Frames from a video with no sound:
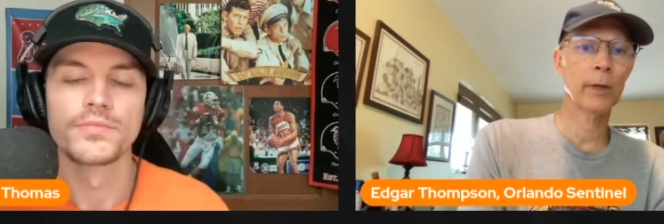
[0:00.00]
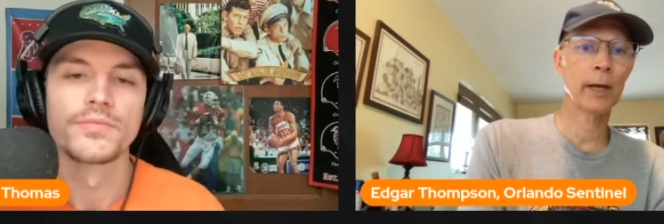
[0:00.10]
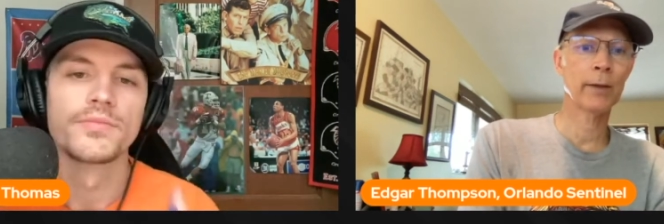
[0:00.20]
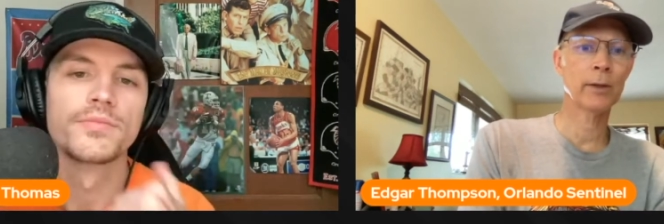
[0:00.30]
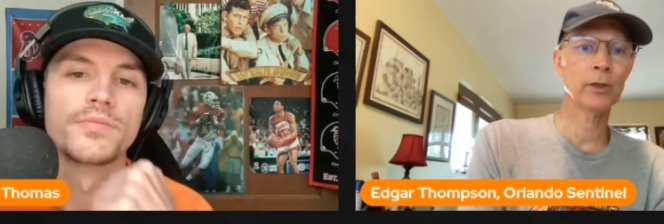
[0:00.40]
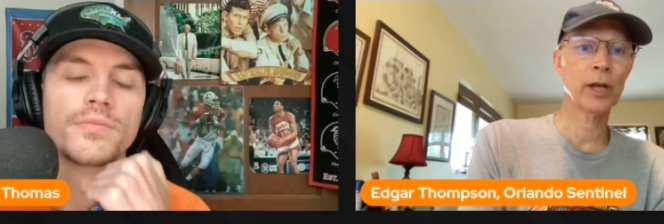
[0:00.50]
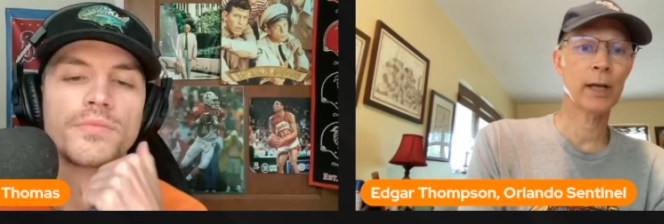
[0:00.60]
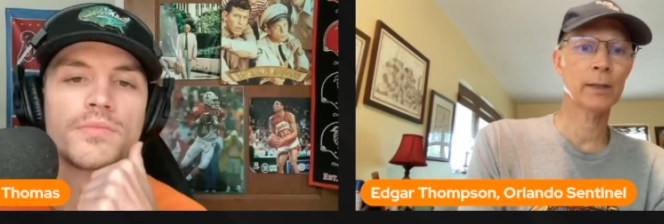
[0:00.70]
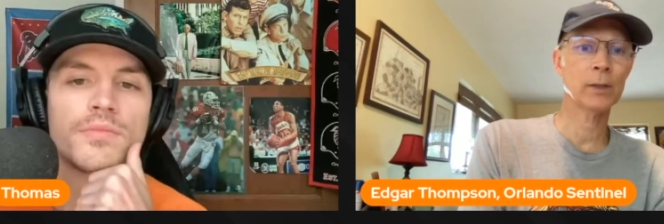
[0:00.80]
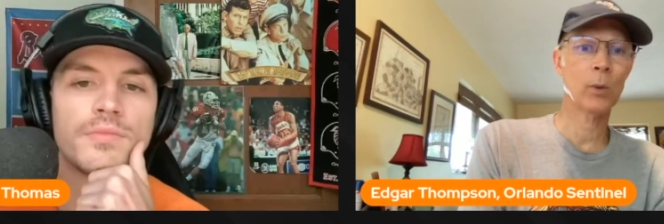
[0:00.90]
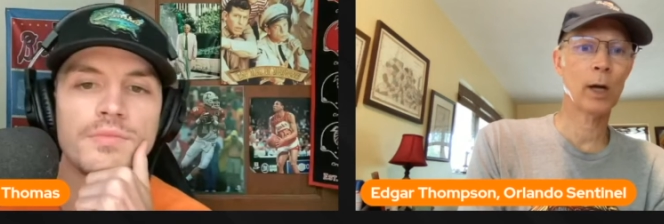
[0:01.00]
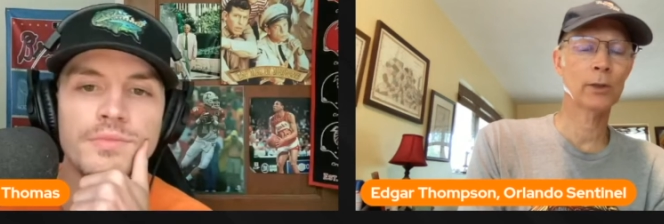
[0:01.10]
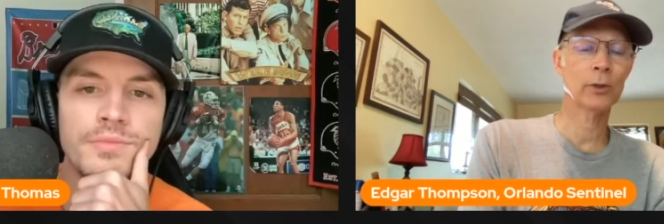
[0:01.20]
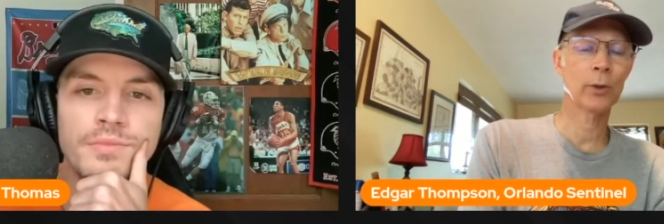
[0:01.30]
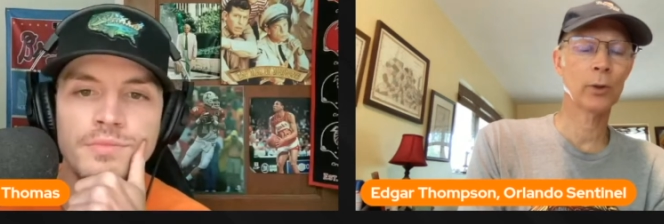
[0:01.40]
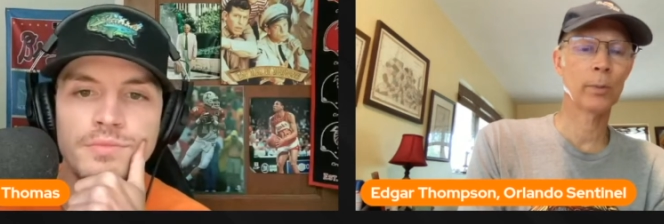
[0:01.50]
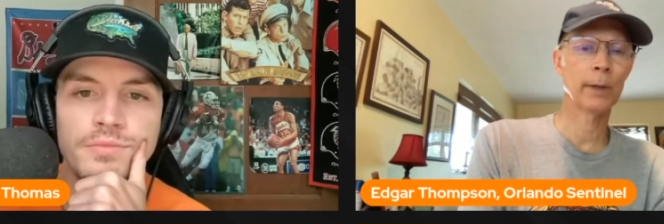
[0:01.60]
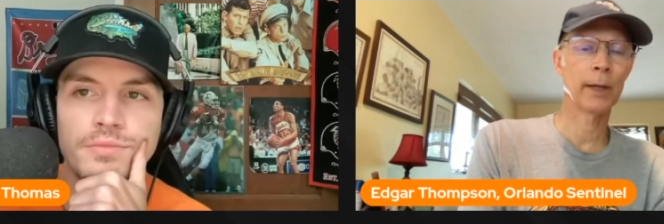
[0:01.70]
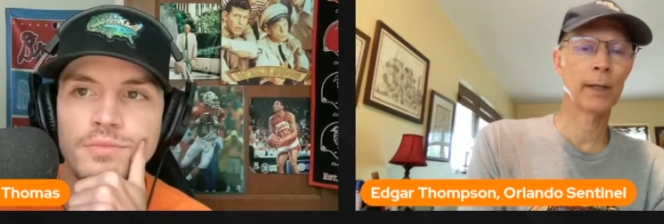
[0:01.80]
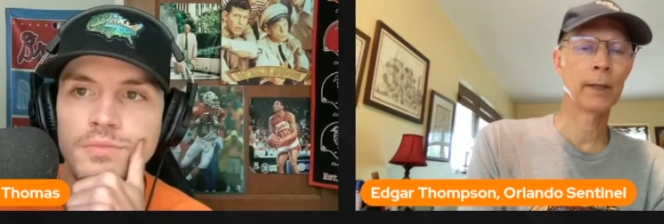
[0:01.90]
Speaker 1: when we got the chance to watch a little
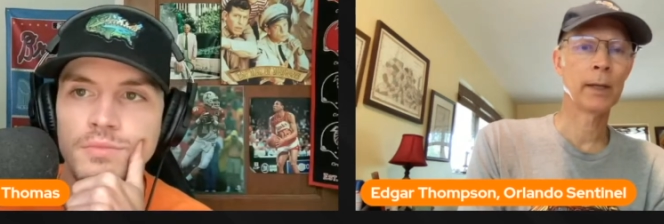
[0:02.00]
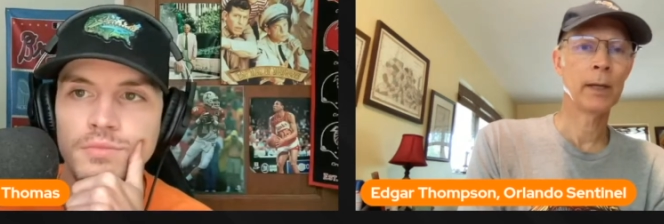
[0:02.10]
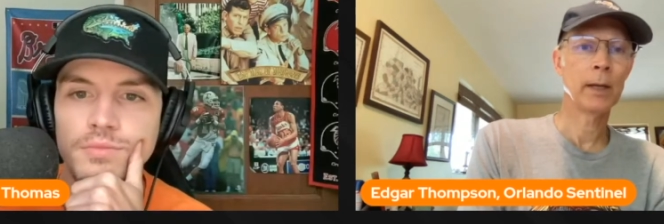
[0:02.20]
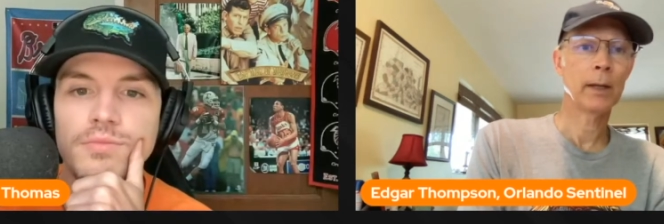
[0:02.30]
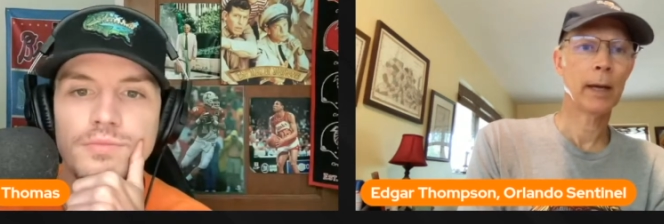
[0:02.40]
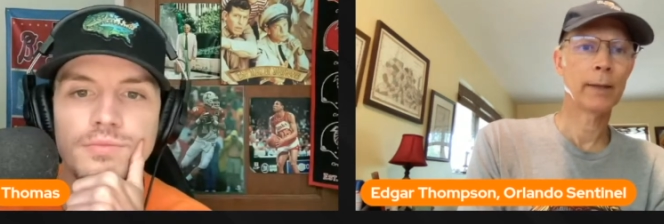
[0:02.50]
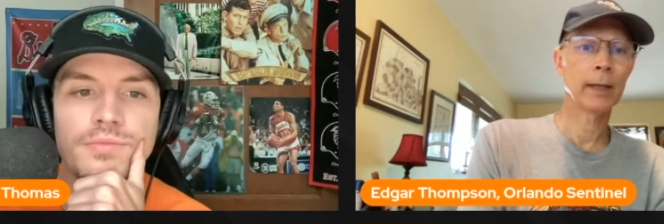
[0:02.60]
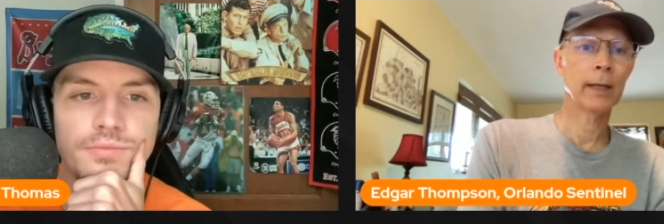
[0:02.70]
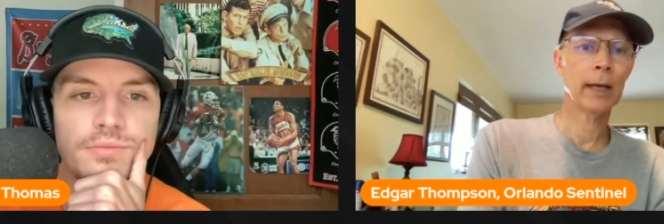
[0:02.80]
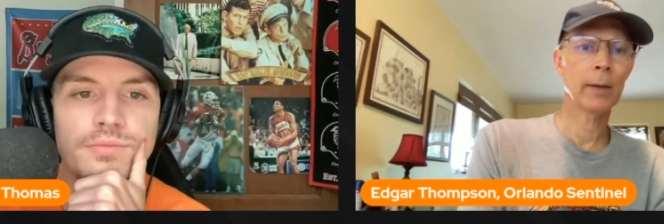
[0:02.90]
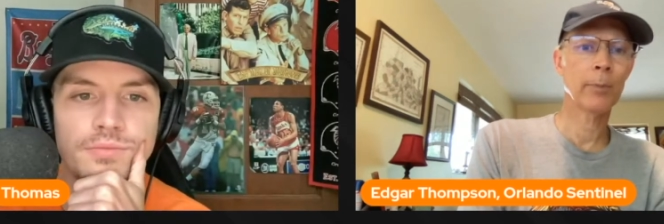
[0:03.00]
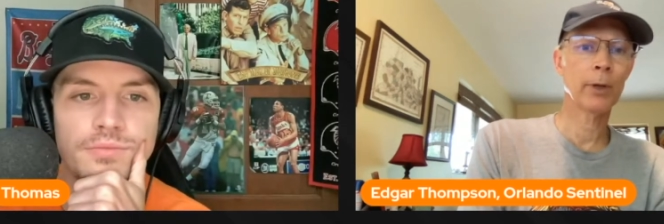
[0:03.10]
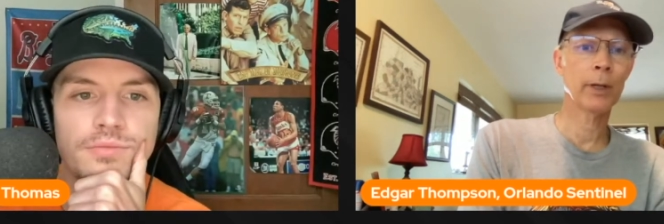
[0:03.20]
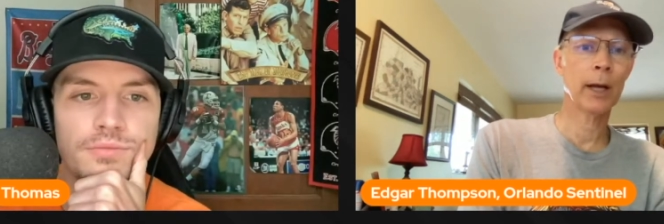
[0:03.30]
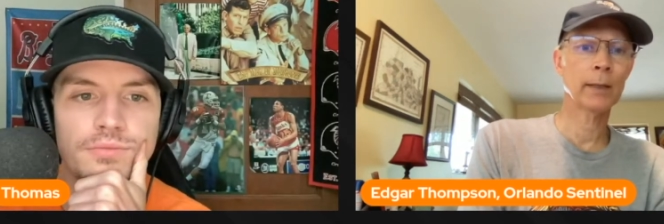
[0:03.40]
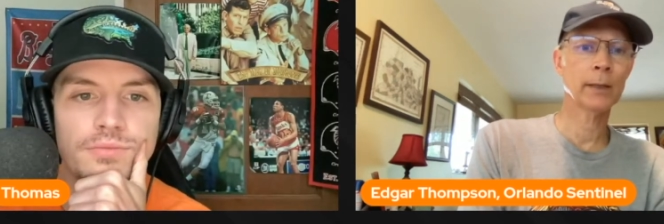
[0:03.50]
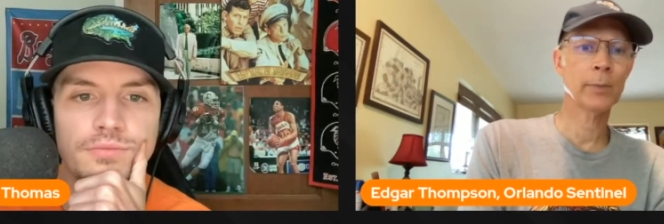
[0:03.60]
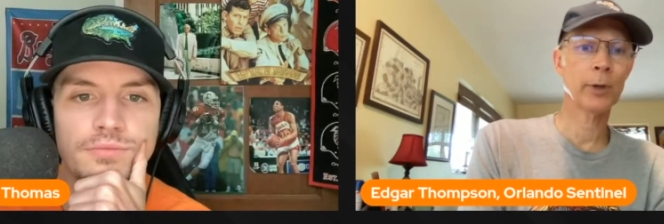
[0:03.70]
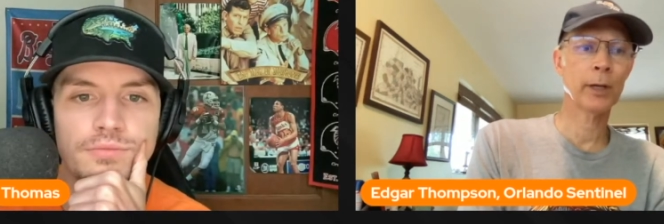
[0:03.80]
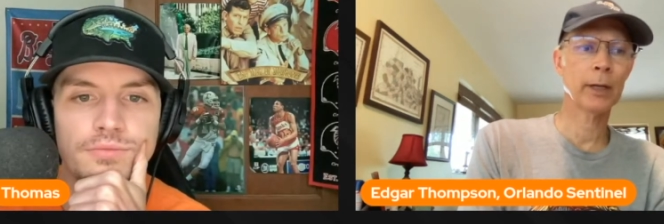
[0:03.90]
bit, mm-hmm. and then mm-hmm. he had a pretty nice
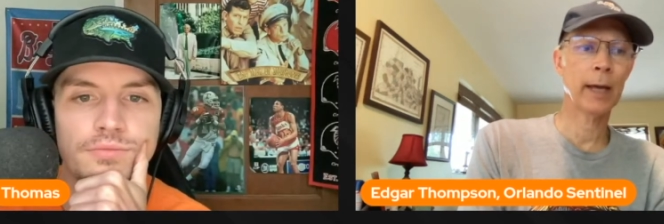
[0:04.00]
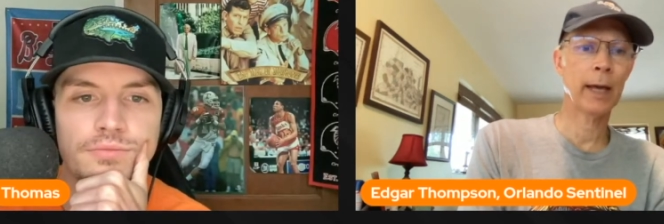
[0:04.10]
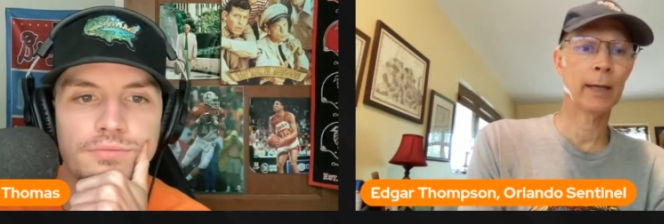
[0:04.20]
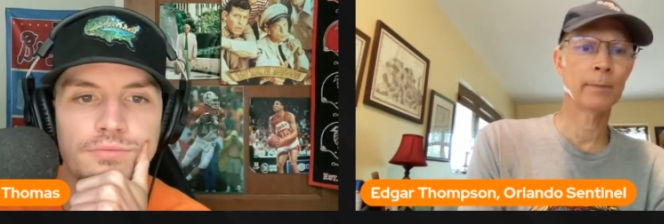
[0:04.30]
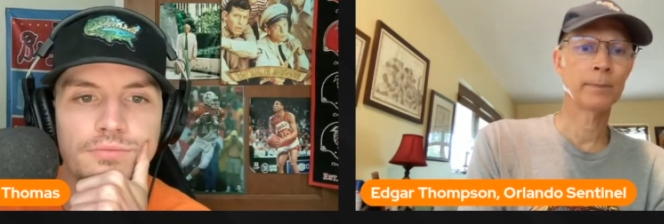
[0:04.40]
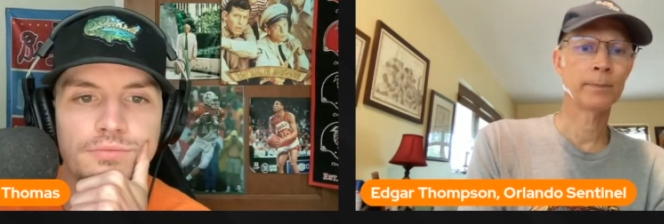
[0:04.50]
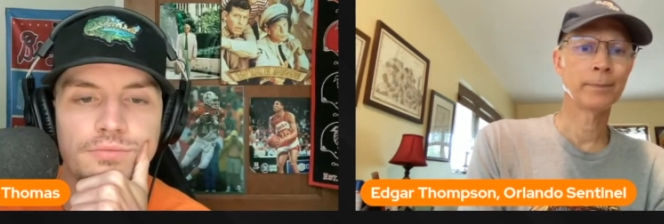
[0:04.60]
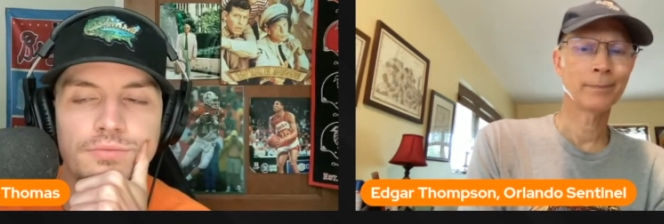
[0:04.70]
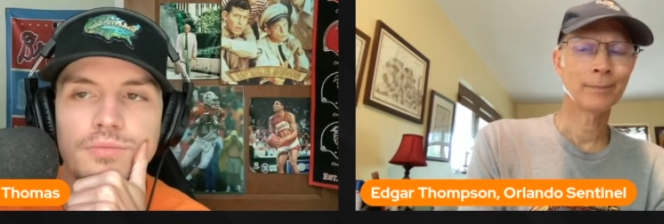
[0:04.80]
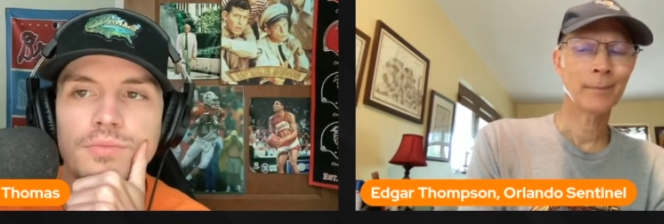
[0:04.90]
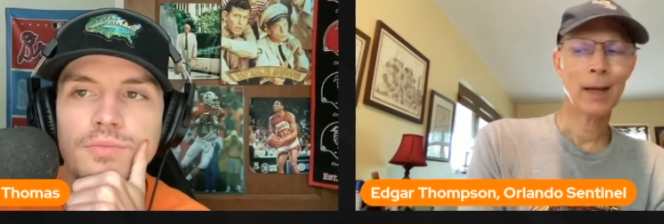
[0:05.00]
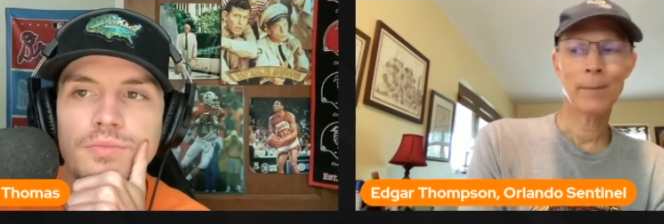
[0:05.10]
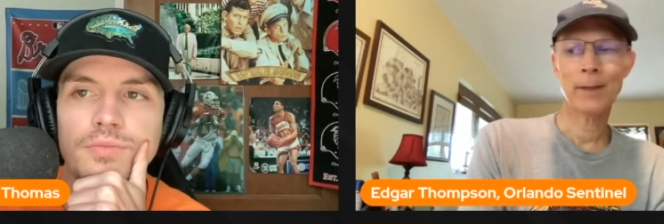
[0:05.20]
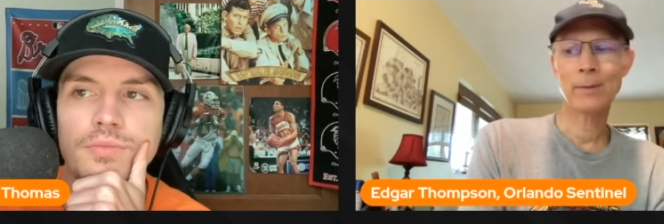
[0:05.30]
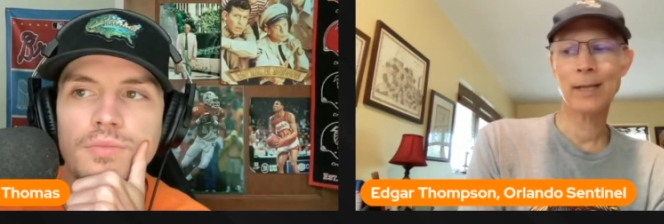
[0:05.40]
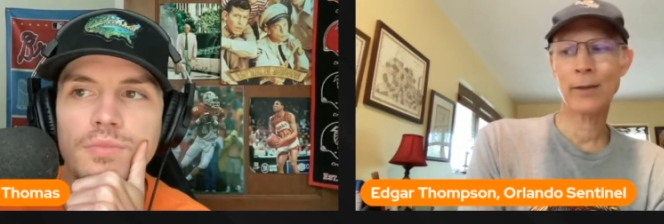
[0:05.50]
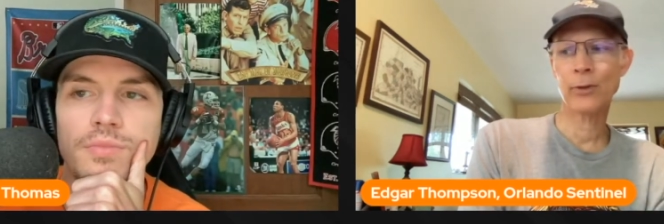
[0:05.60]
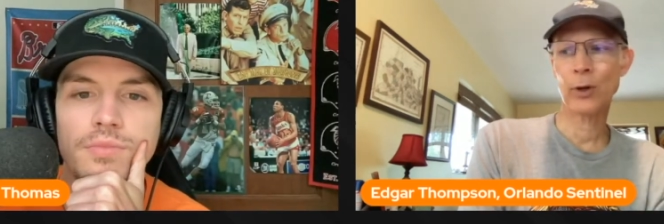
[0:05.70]
spring game I mean, it was like